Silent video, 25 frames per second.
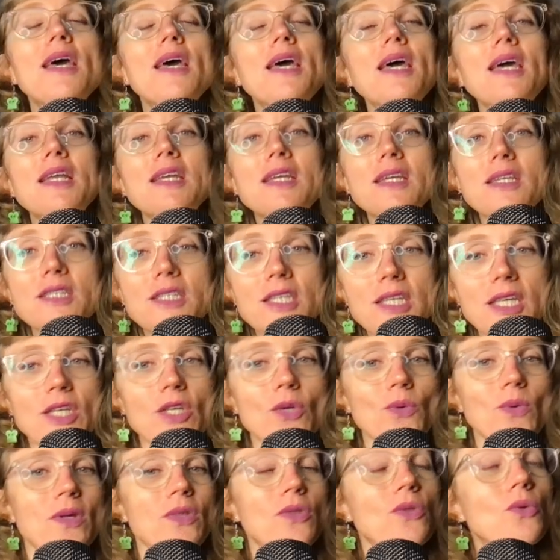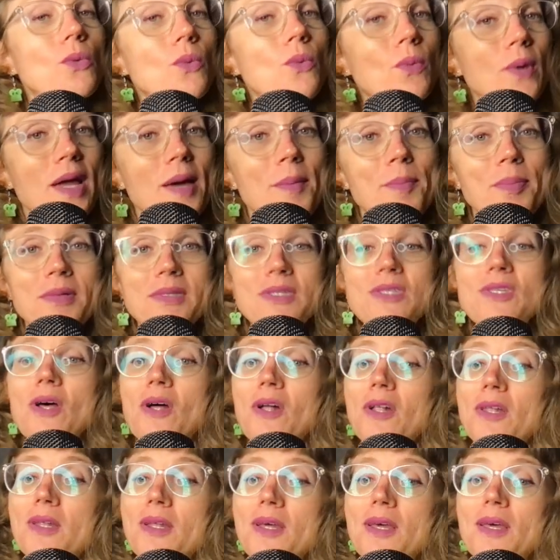and continuing the ramp
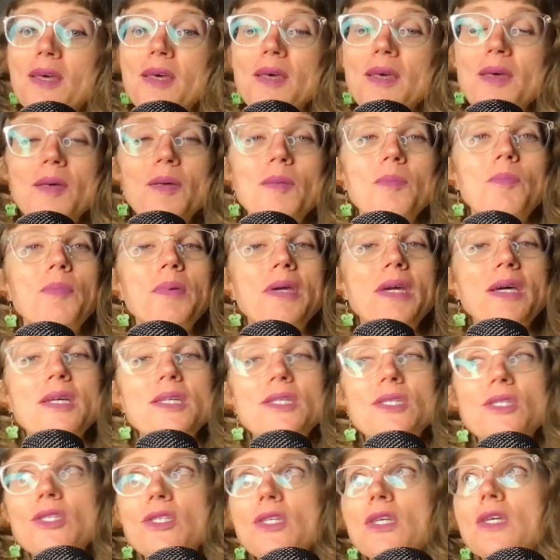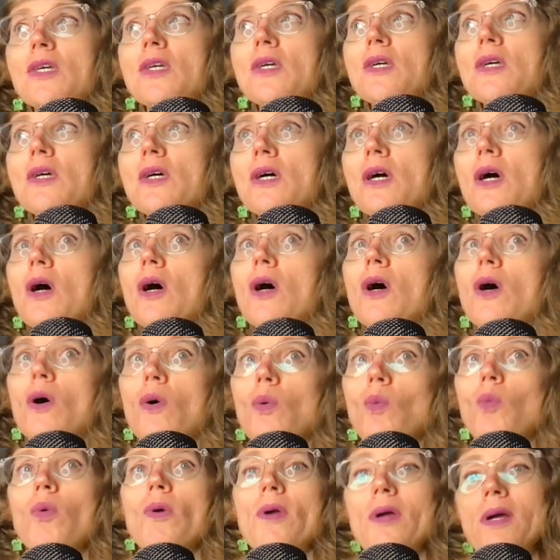assault. Because
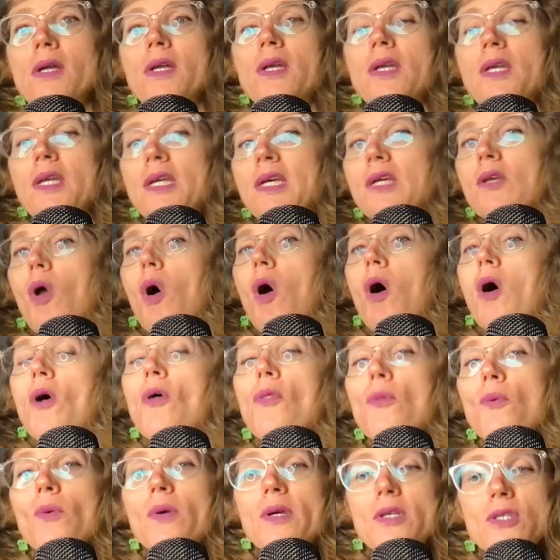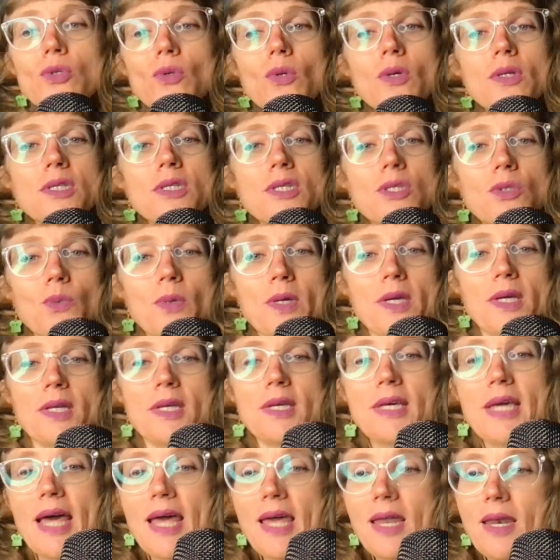we're going to need all the resources we can
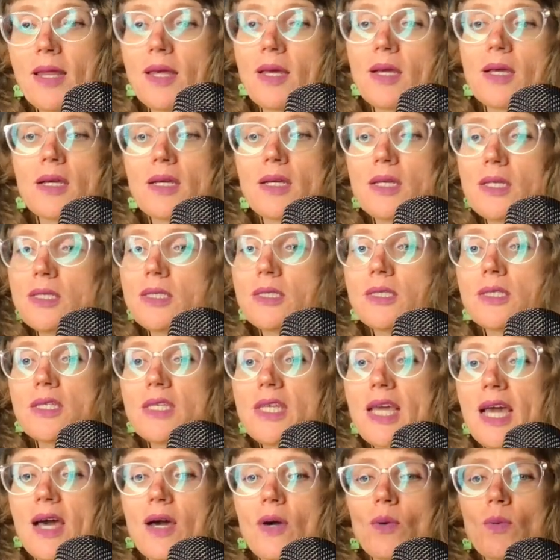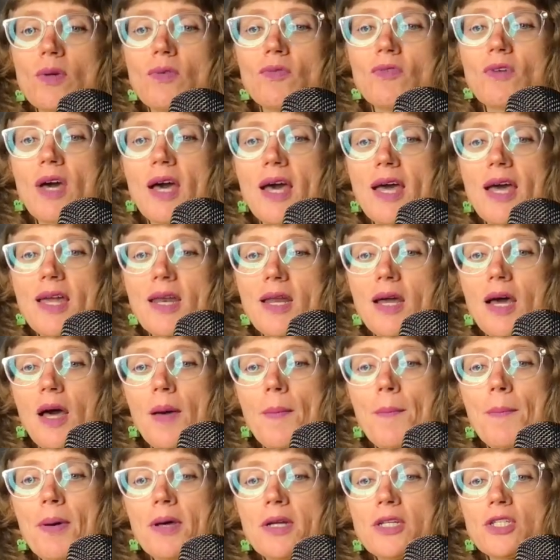get. Because, yeah, we've got a
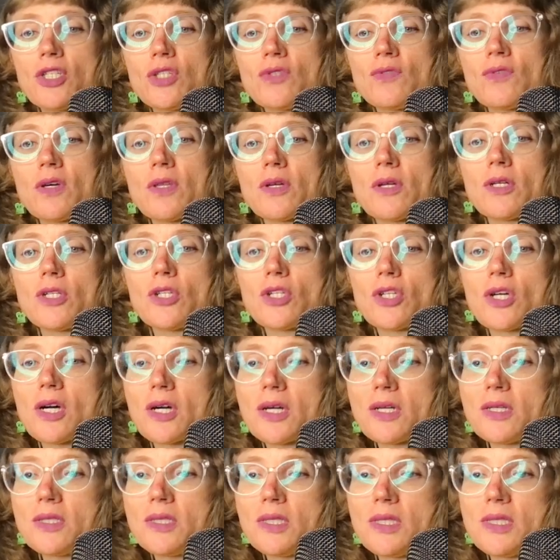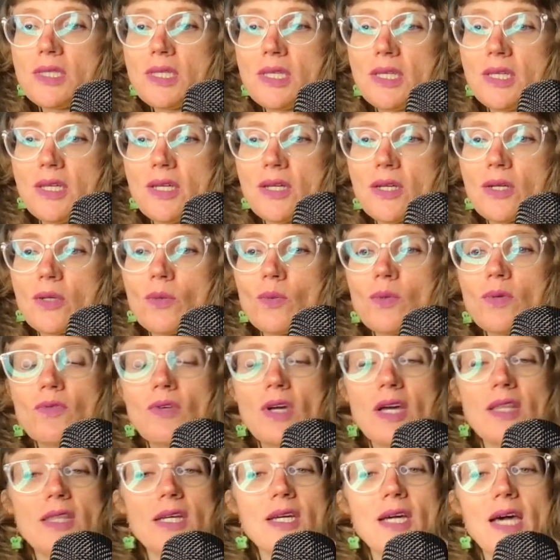bunch of other Tonkases in here. We've
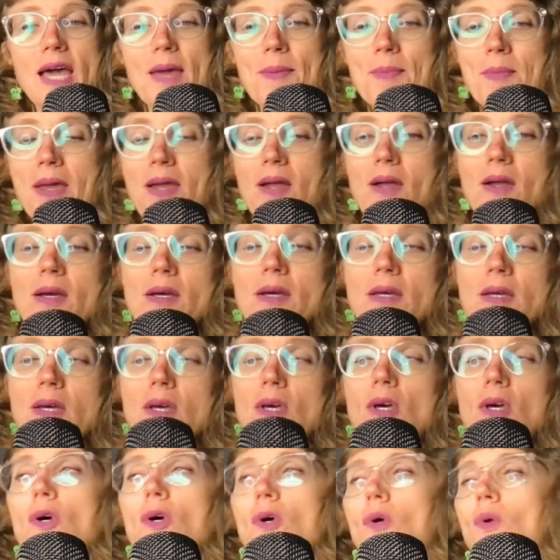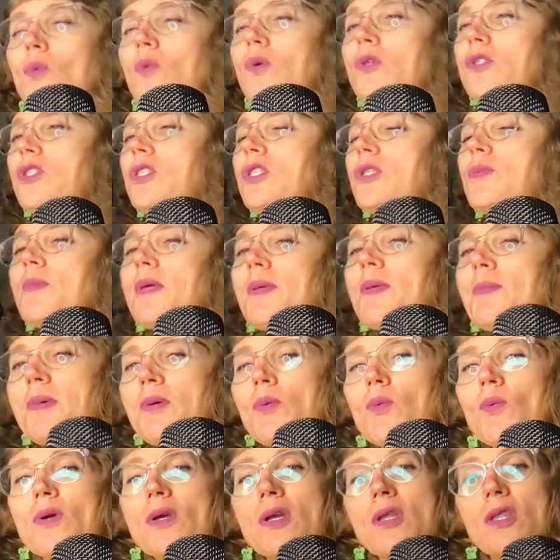got the Chimera, which is maybe
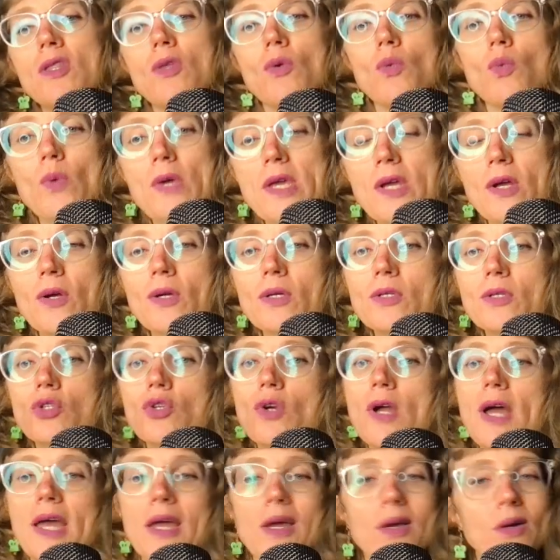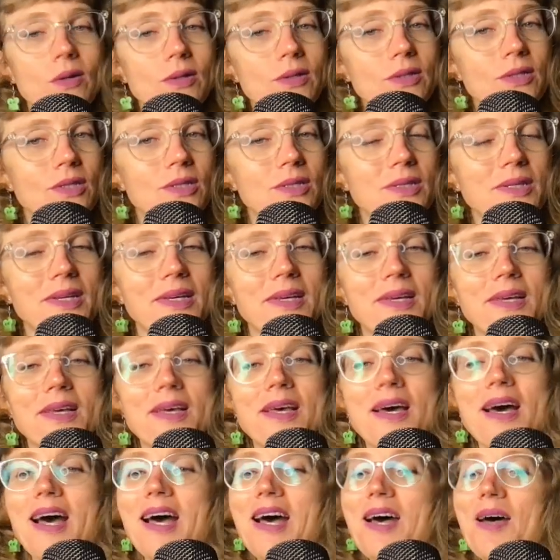one of the weaker triangles.
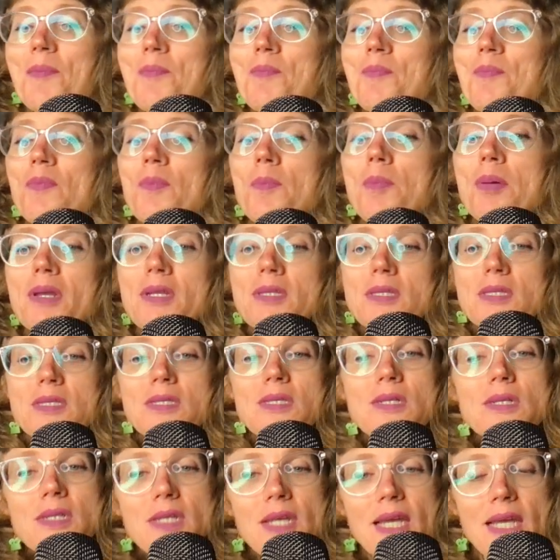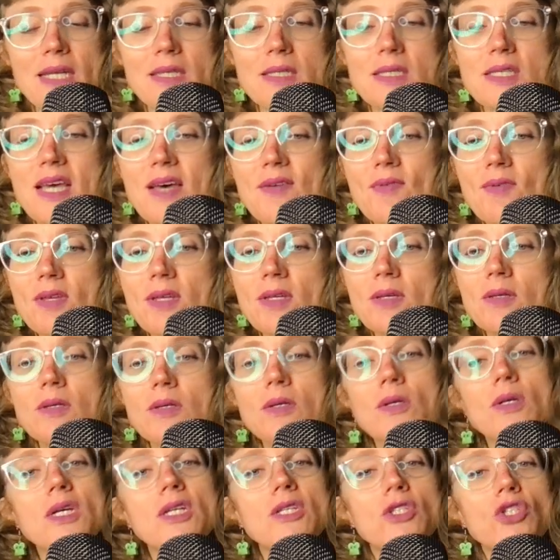But it's still an 8/7.
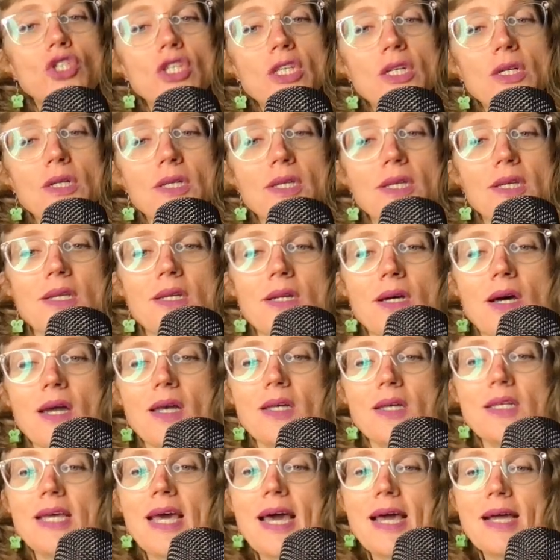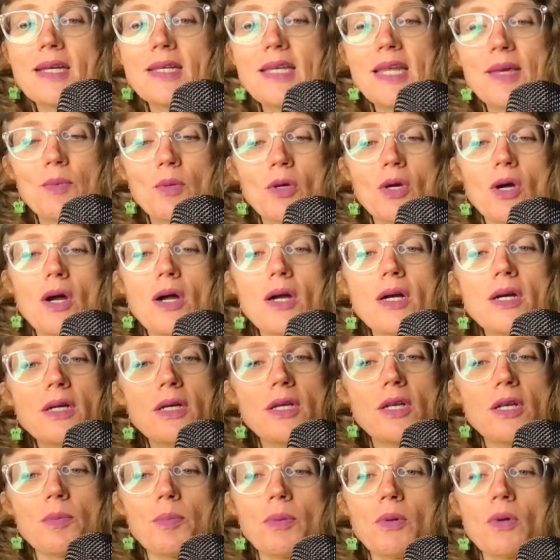It's shielded. On attack, name a card.
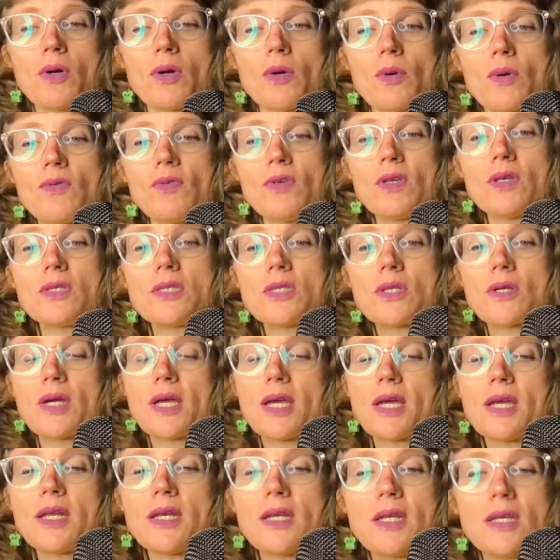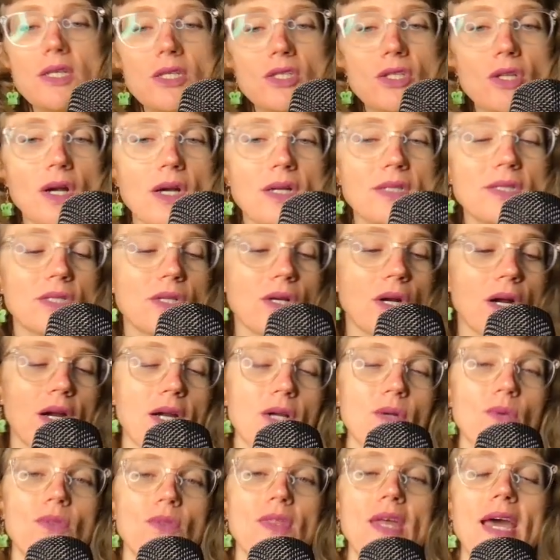An opponent reveals their hand and discards a
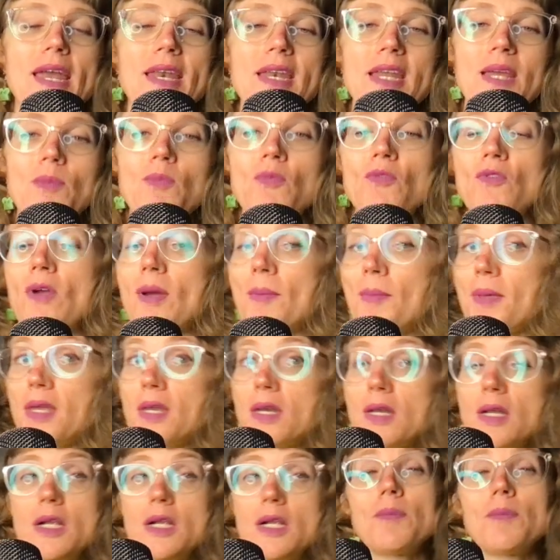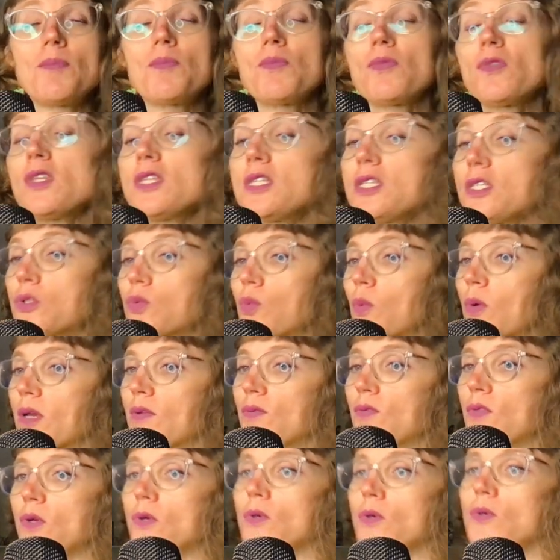card with that name from it. This is one
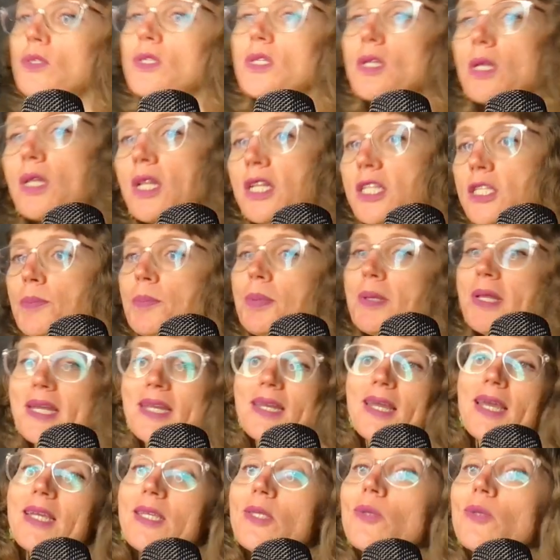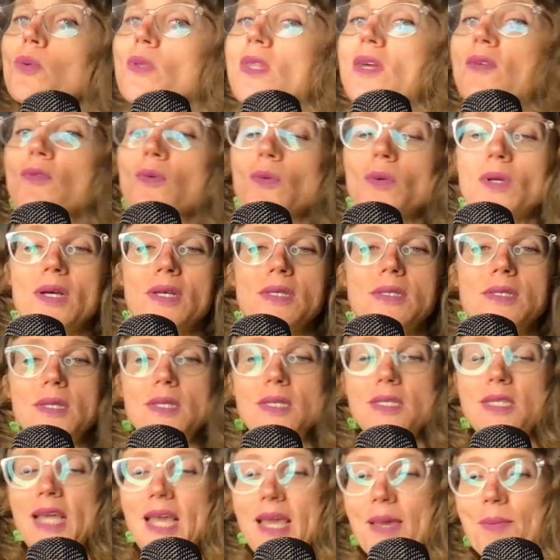of those, let's play nice with everyone else at the
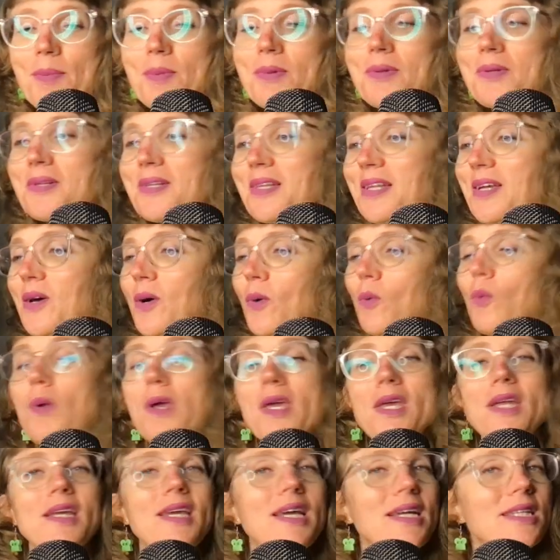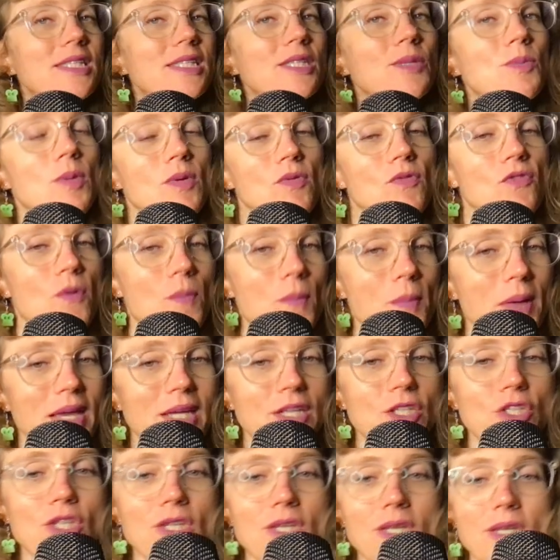table. We can get some
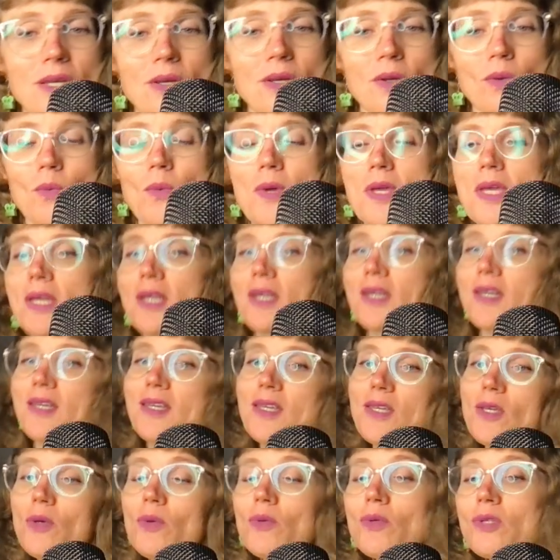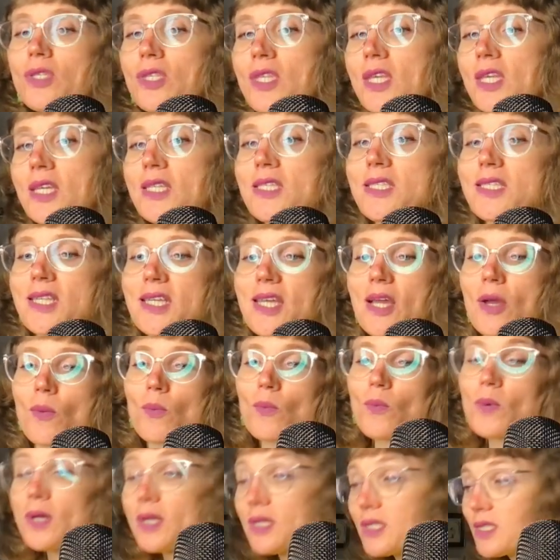information. We can use this to get
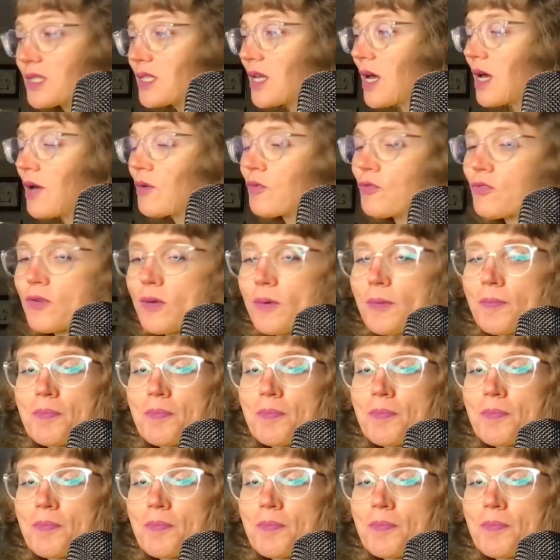rid of stuff.